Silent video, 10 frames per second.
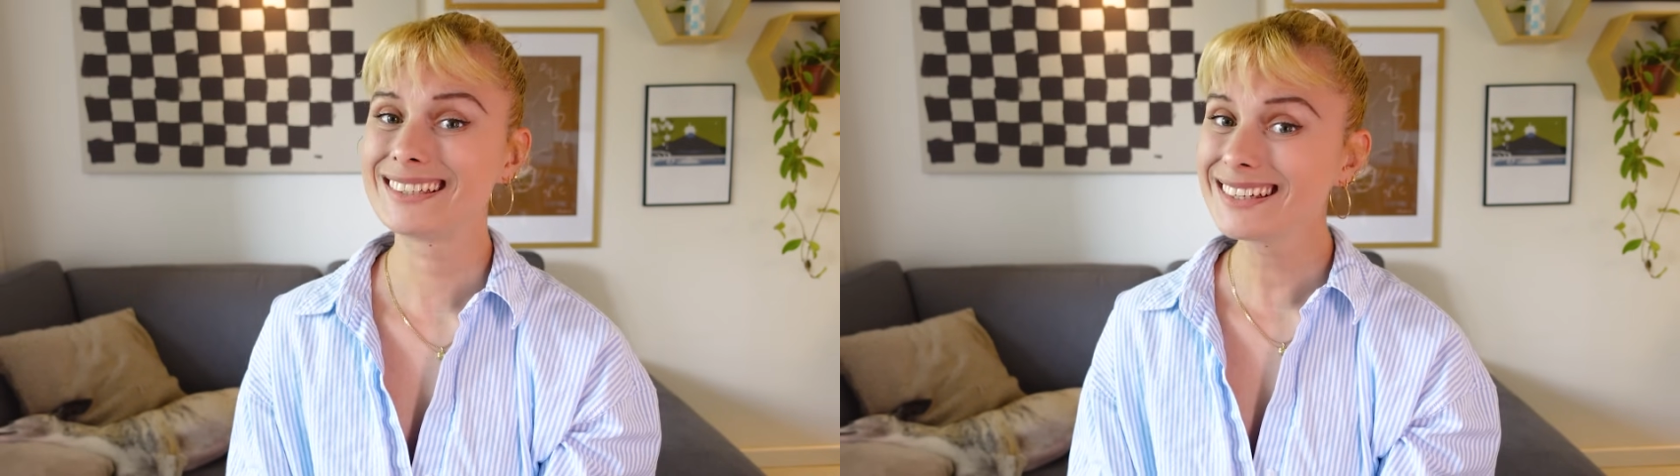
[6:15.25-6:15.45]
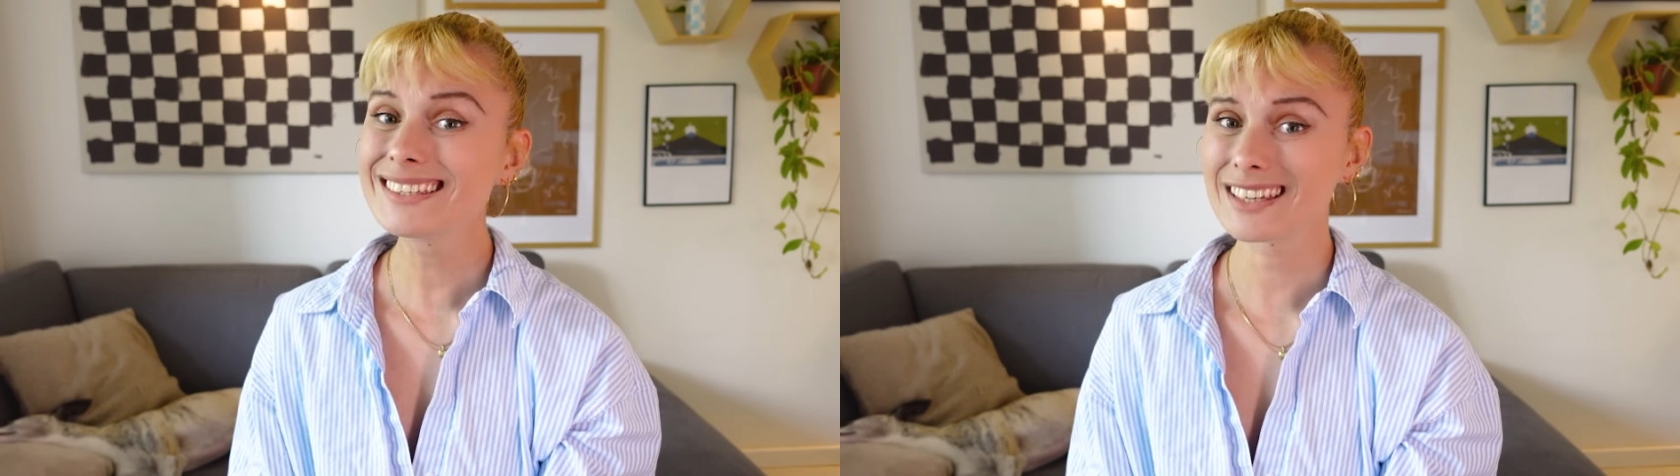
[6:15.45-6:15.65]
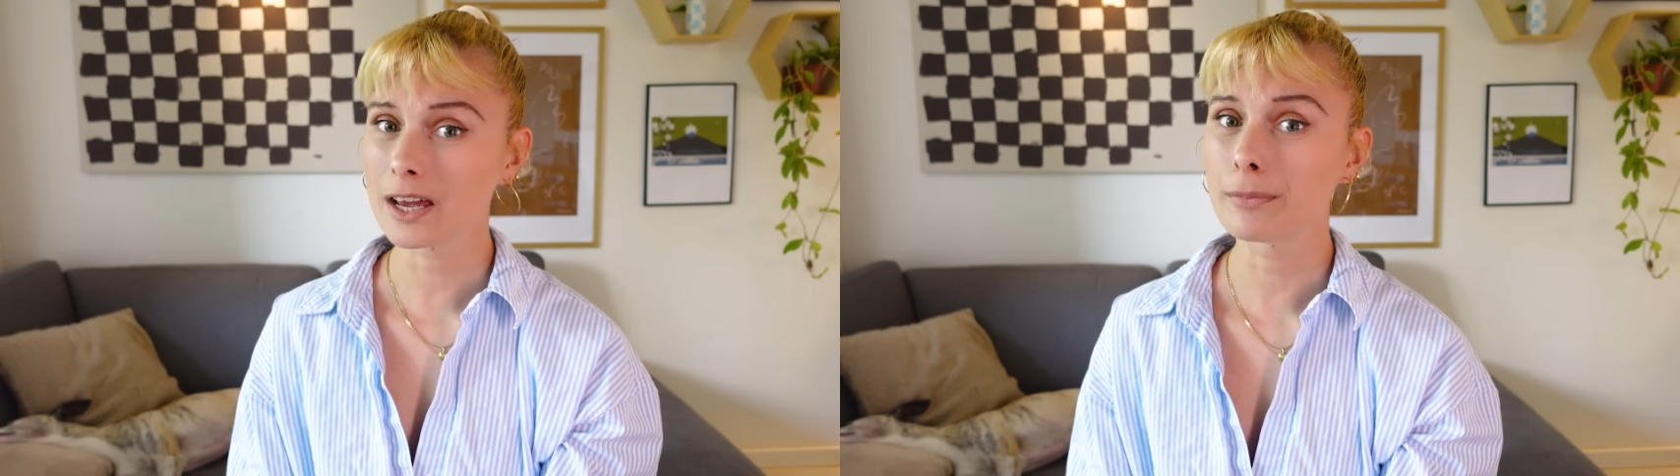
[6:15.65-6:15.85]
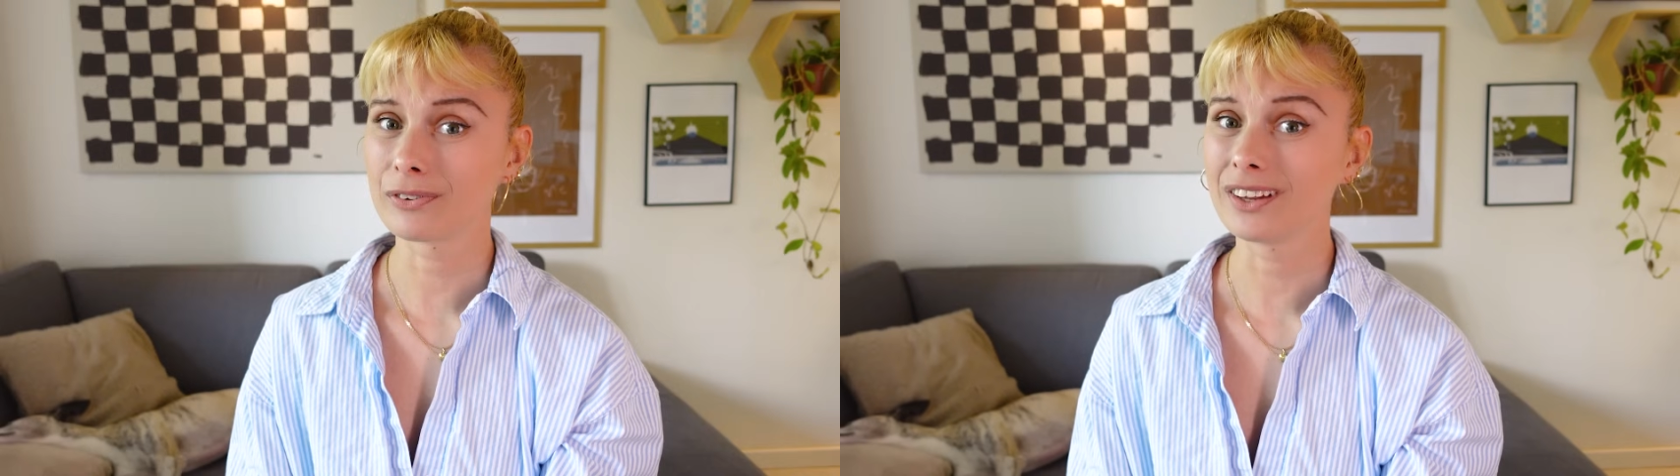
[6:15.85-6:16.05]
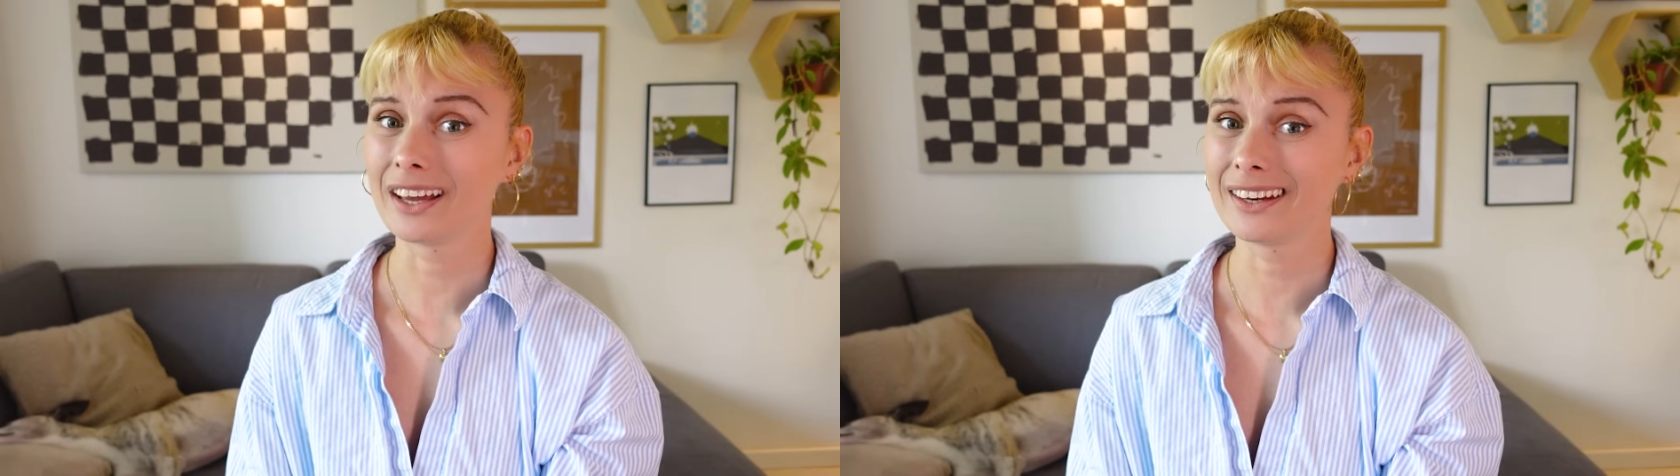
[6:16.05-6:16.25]
This type
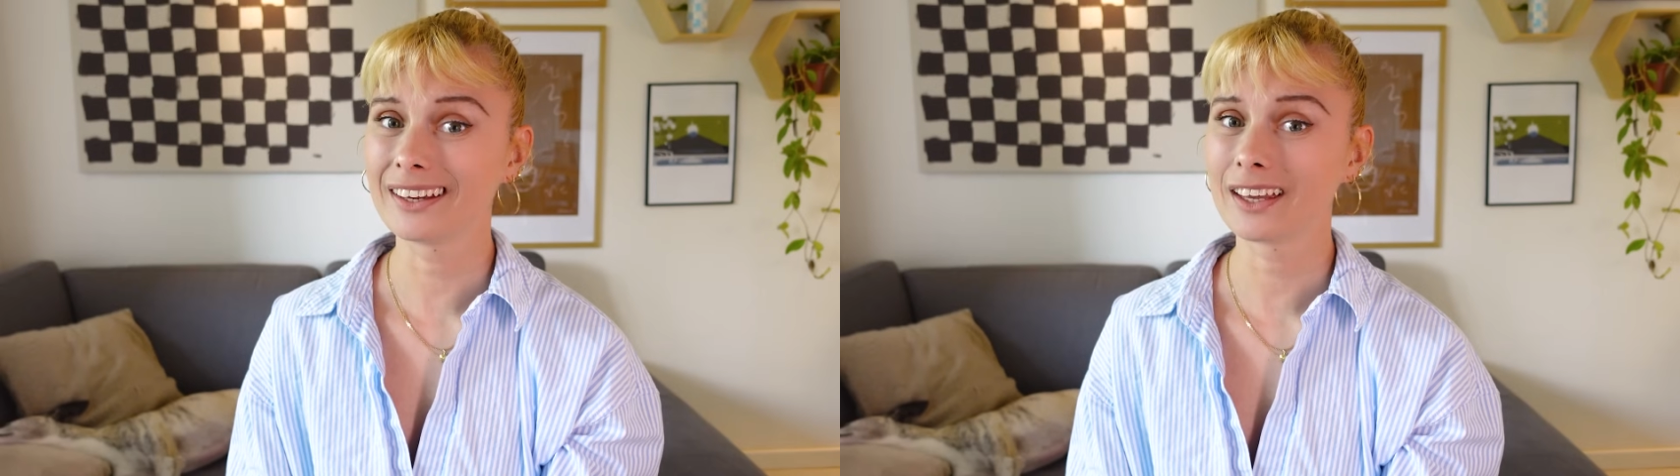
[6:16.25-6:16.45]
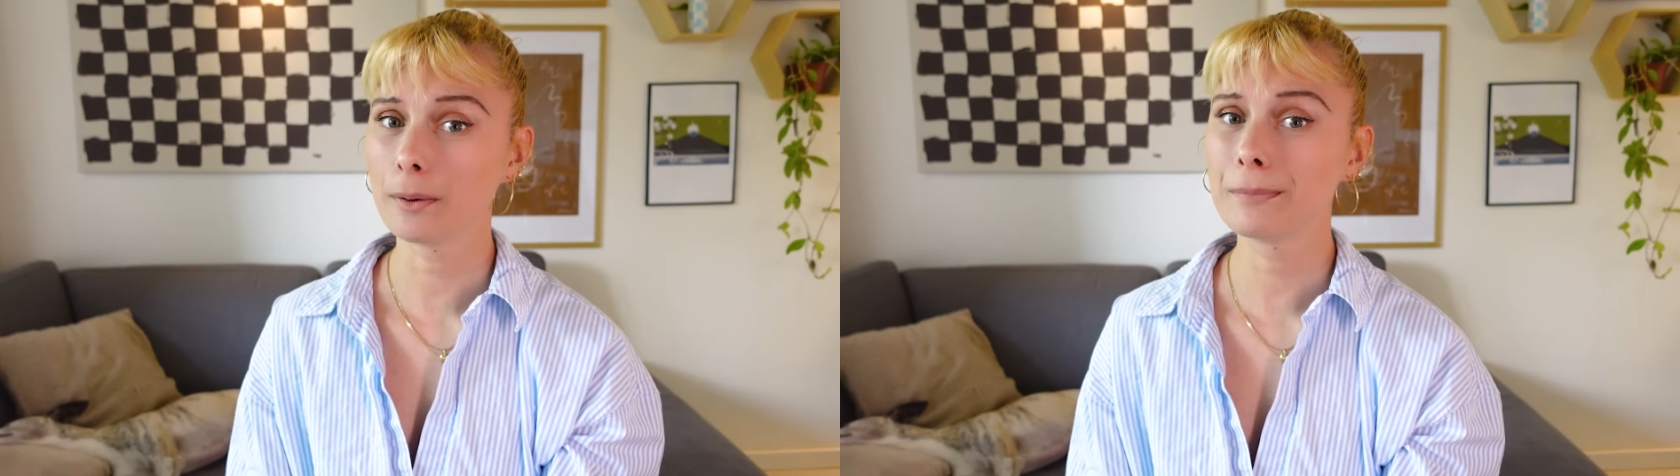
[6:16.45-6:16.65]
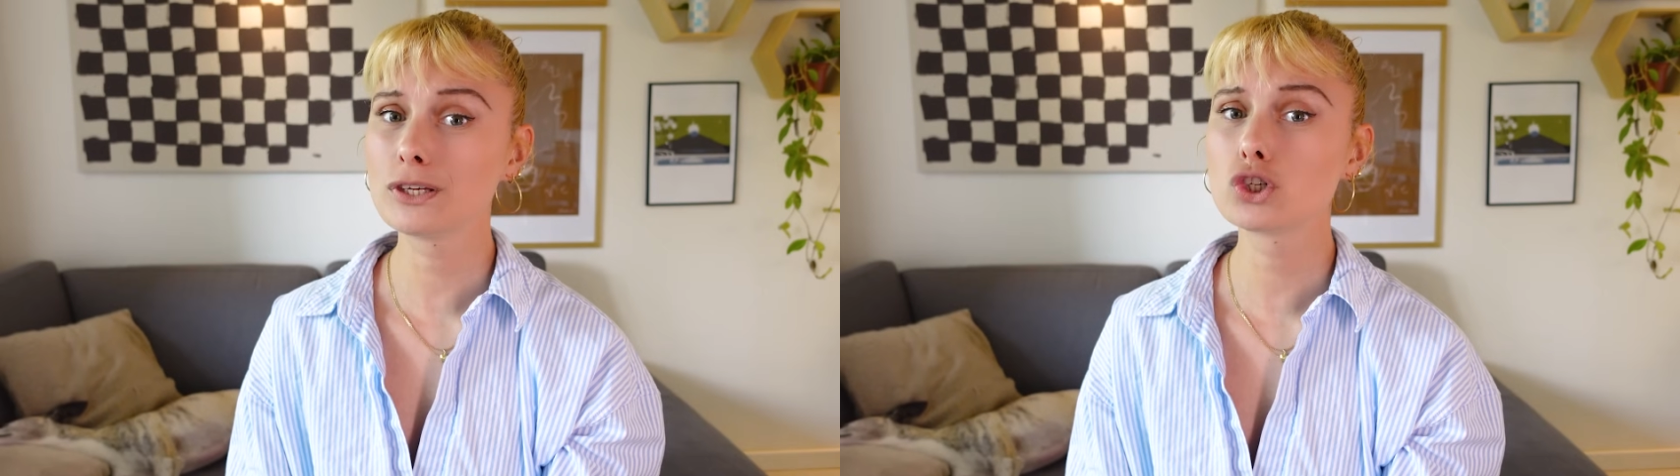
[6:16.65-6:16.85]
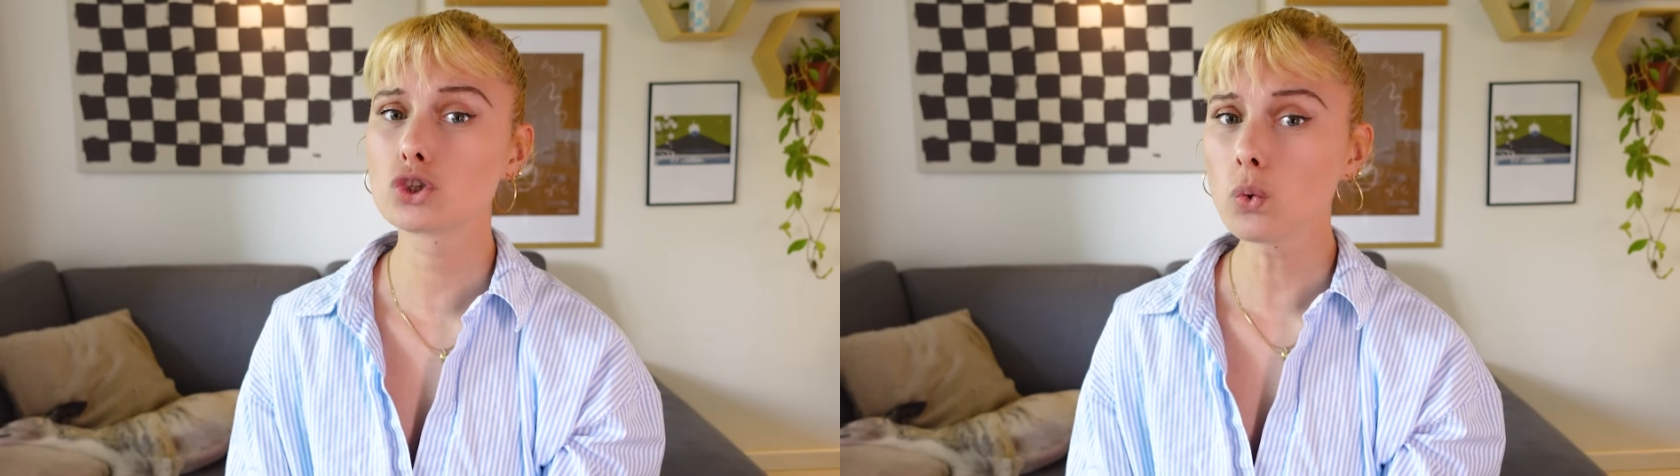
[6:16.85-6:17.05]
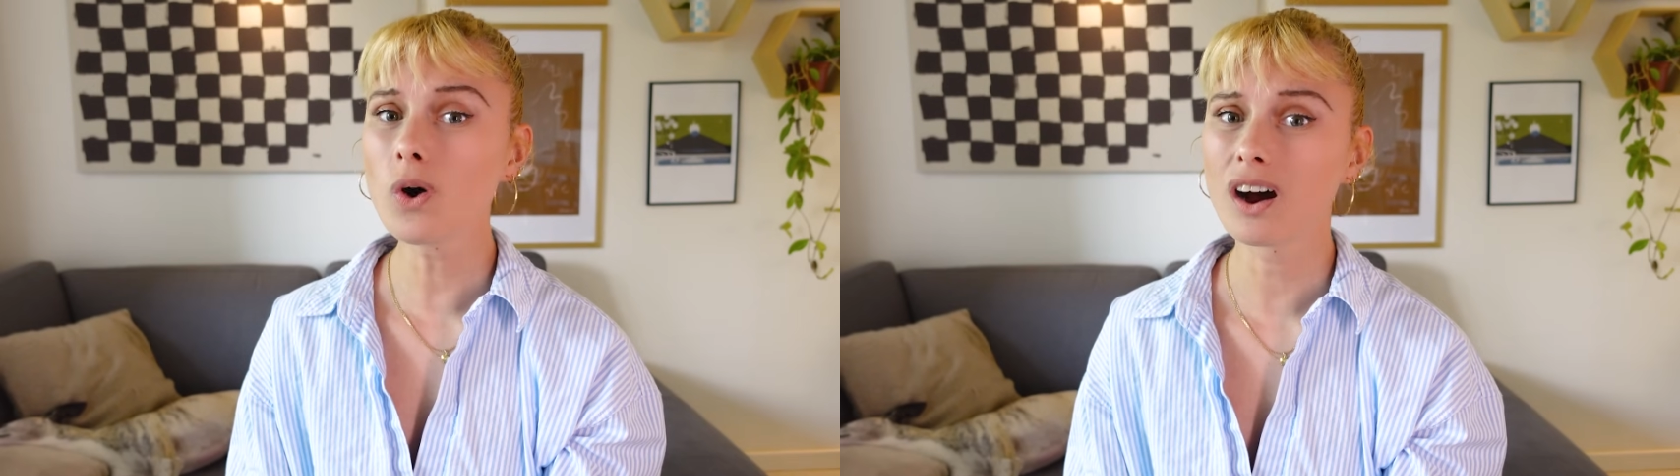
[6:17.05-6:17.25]
of lighting can be so